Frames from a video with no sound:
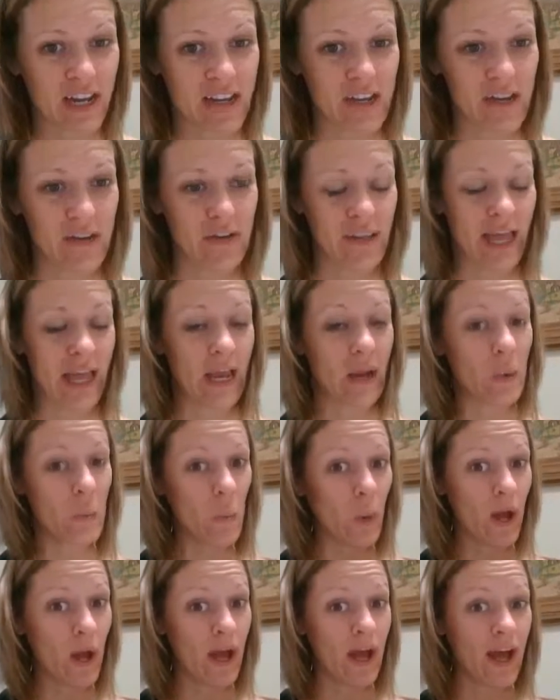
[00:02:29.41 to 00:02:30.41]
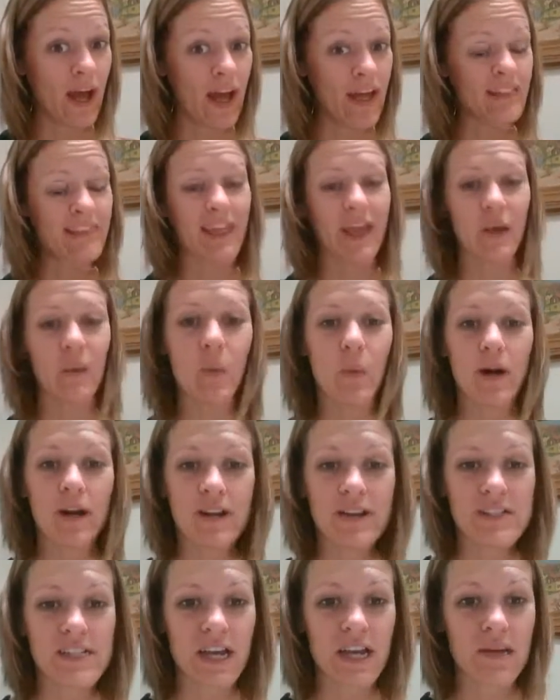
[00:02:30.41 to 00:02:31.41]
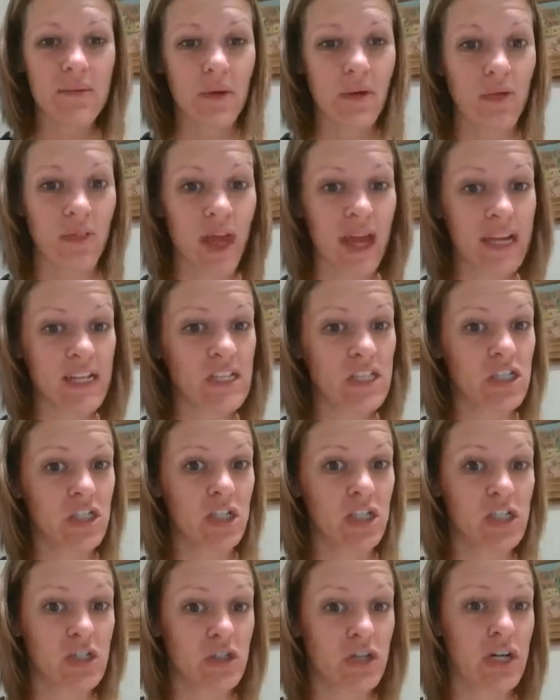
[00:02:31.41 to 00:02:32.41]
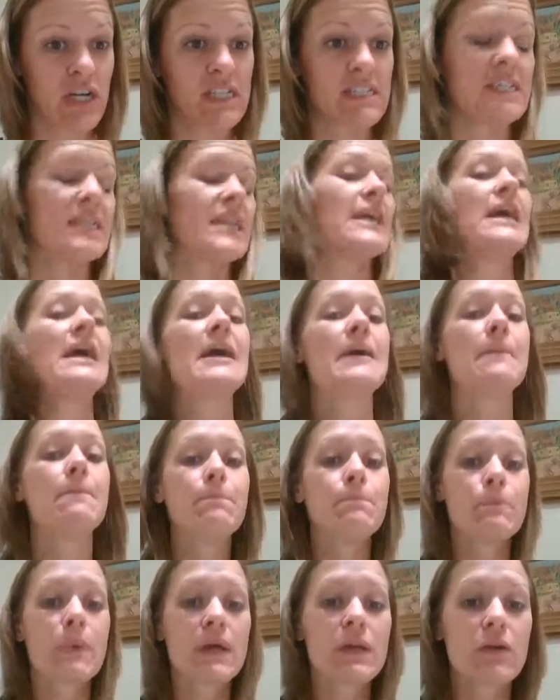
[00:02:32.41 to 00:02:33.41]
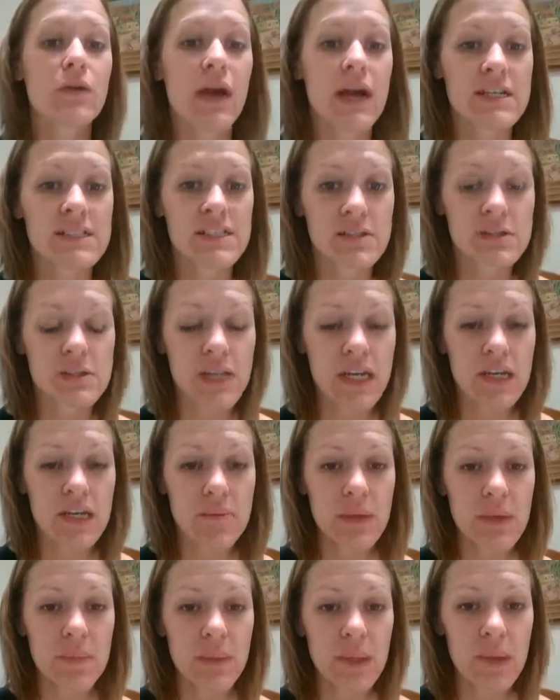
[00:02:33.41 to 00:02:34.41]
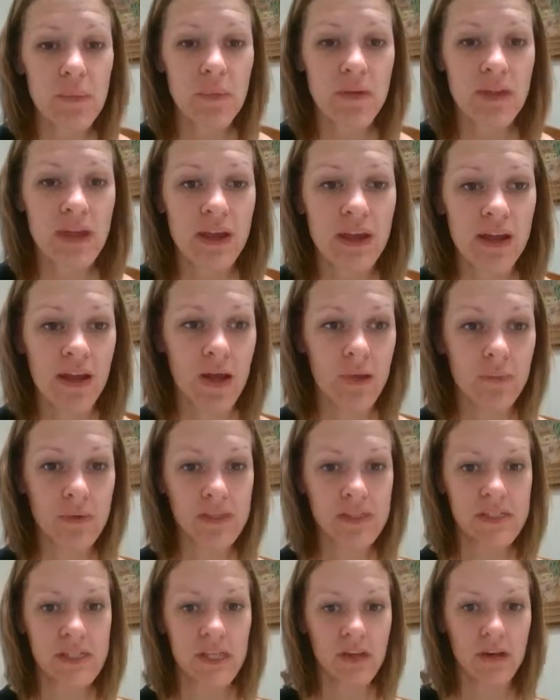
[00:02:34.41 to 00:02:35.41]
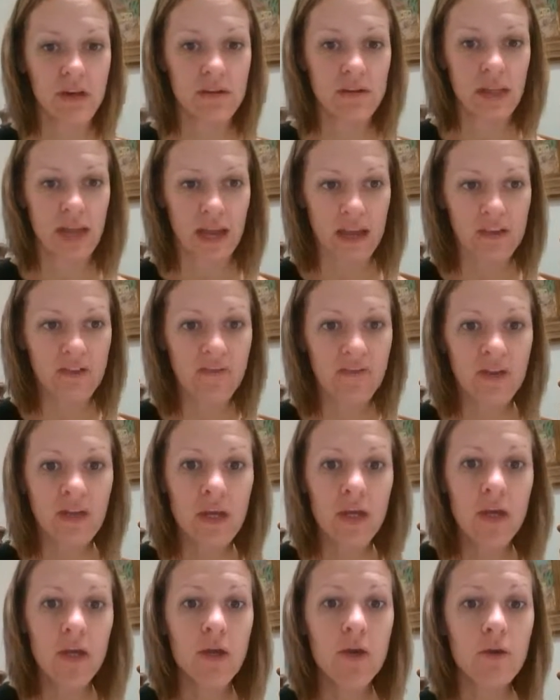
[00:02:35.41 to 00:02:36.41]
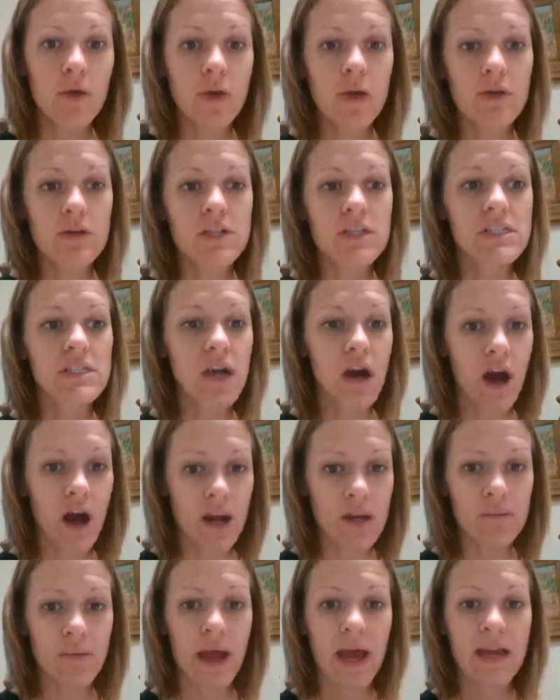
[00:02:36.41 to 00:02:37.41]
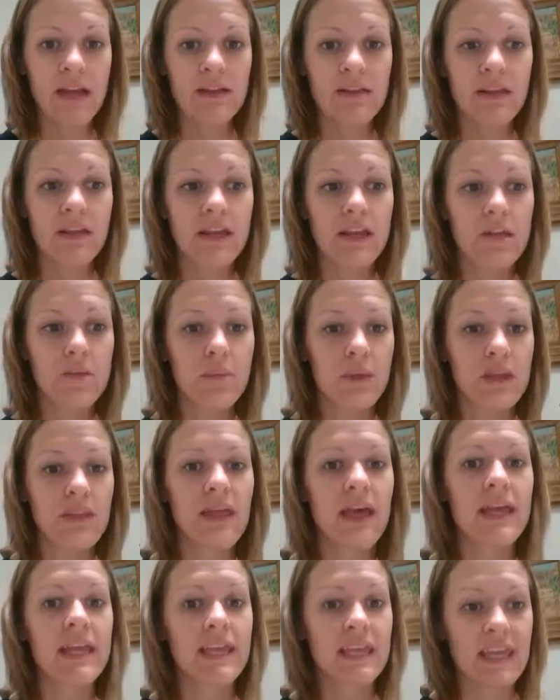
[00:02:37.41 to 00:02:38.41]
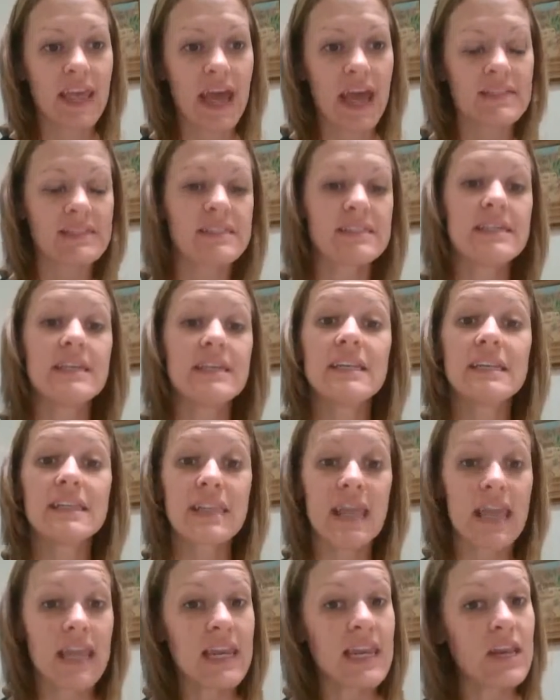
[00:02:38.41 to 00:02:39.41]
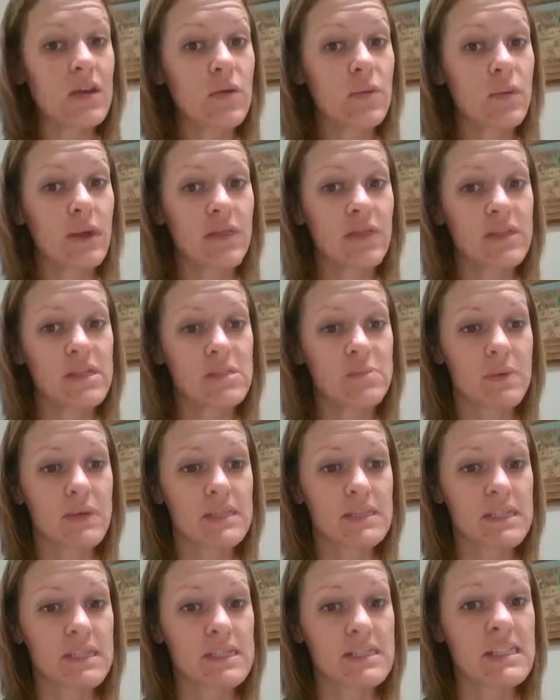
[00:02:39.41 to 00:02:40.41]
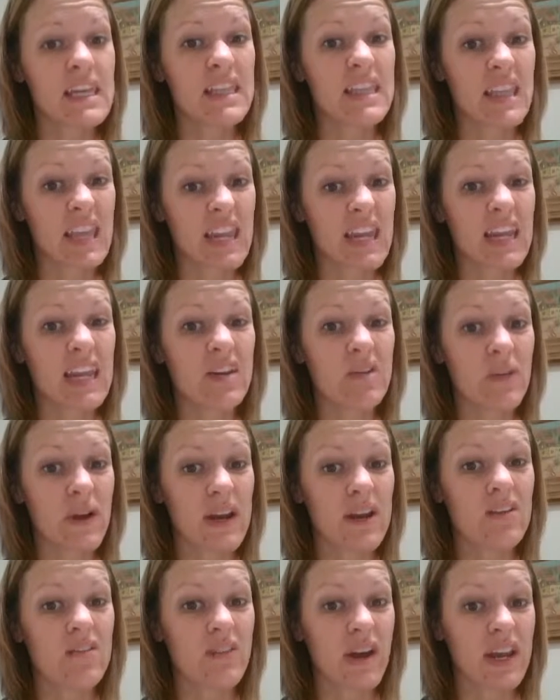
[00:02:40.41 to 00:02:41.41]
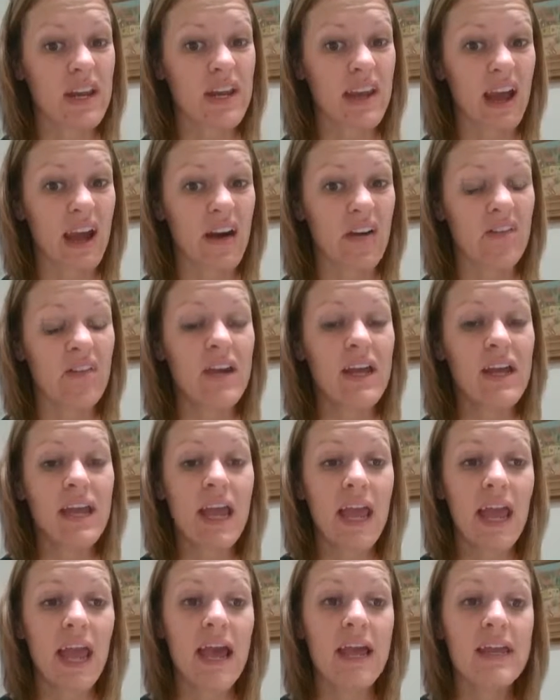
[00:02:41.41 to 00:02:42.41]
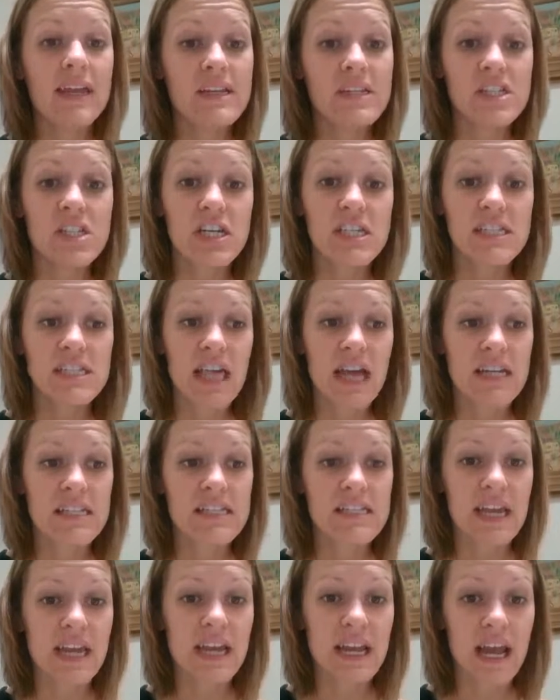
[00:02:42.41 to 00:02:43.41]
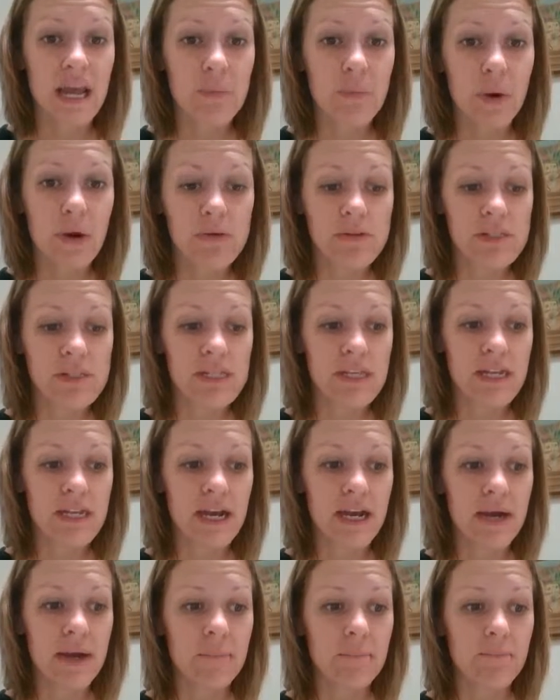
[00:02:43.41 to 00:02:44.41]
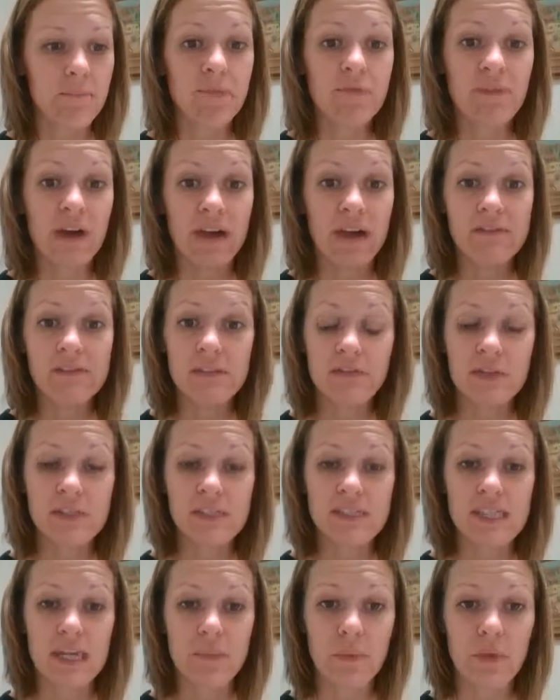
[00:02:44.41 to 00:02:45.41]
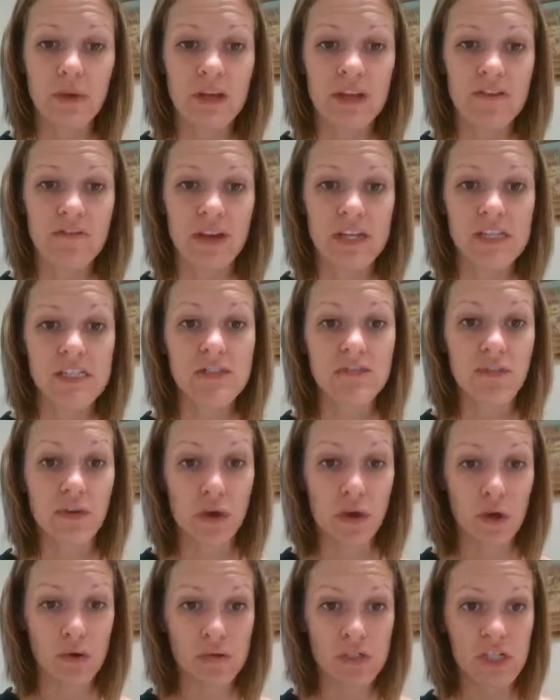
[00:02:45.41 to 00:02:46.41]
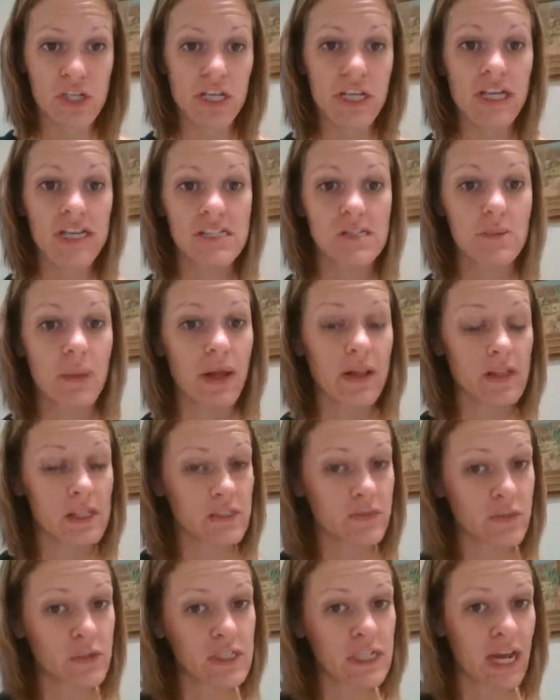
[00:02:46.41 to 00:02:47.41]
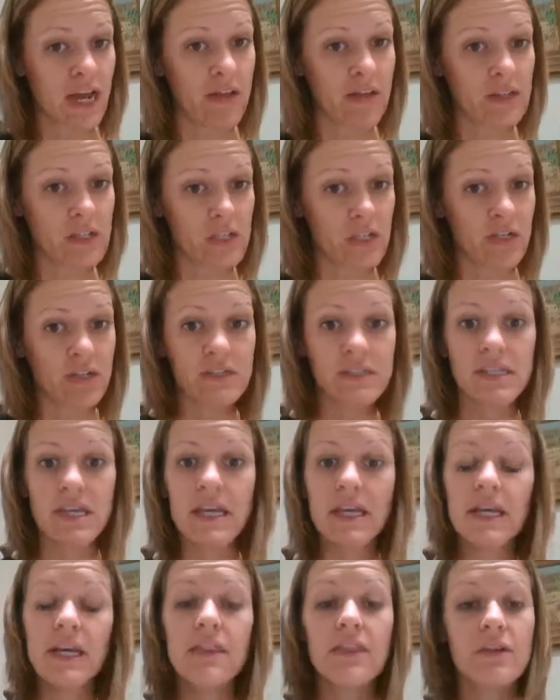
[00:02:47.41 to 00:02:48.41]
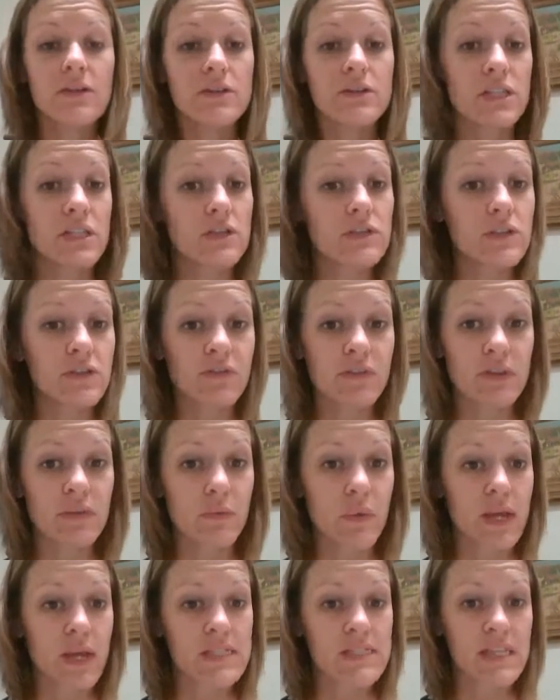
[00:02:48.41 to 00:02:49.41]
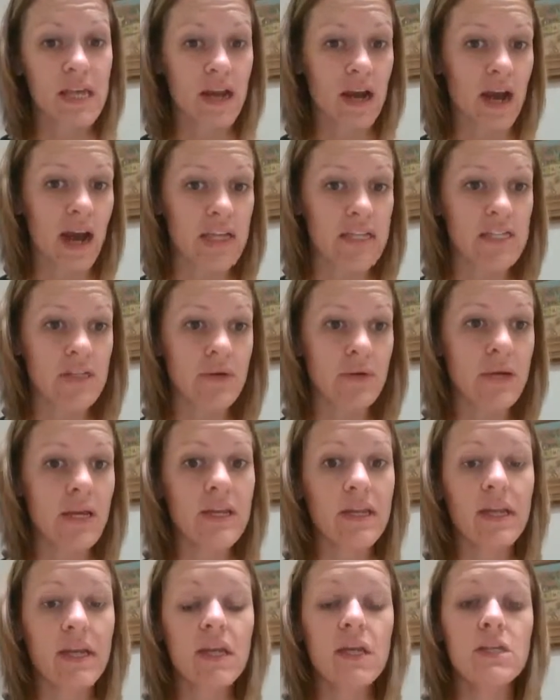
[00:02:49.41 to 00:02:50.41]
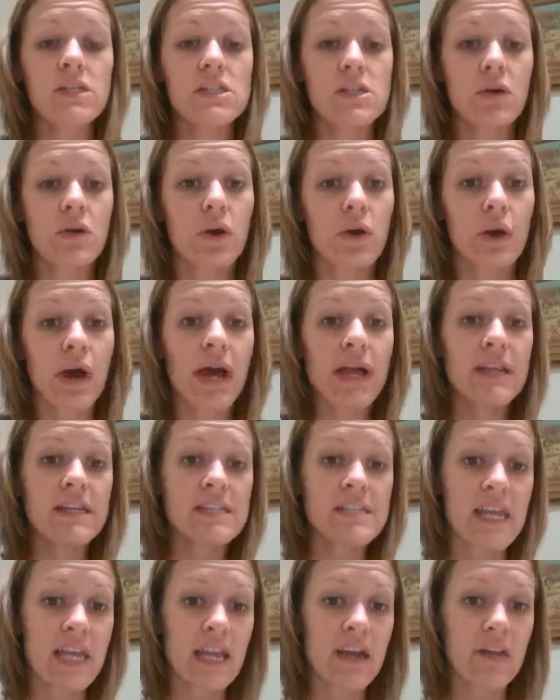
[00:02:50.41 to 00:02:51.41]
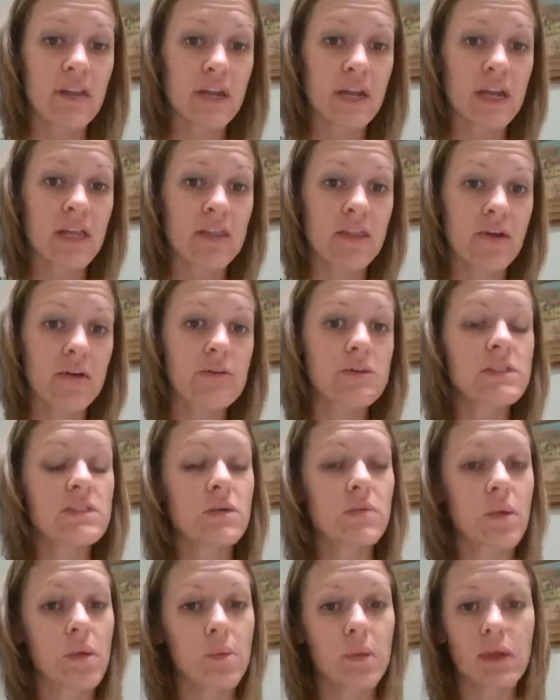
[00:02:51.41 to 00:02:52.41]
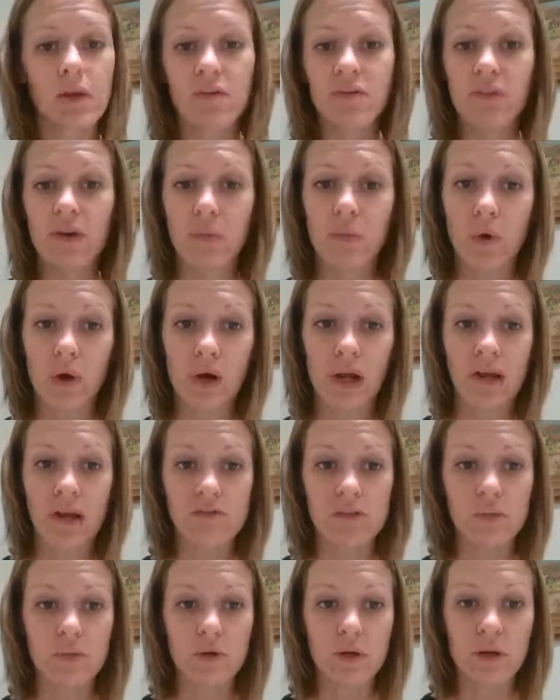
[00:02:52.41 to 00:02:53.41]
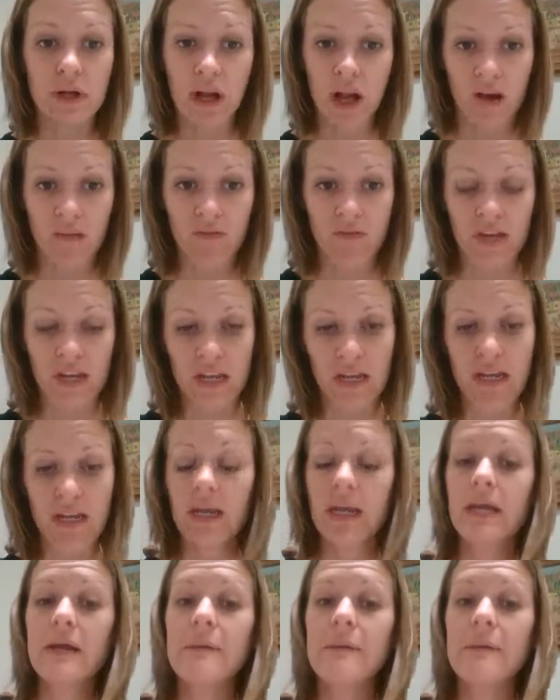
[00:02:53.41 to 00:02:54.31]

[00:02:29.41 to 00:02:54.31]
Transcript: And you're like, what? Like, what are you talking about? That is just crazy. But you guys, there's going to be people that come into your life who you're just automatically going to be like, yes, they need to run this business and they need to run it right now. And just last night, I posted um, five different sample invites for coaching as well as for challengers. There are two different ways that I do it. So go ahead and take a look at those so maybe you'll feel more comfortable and confident.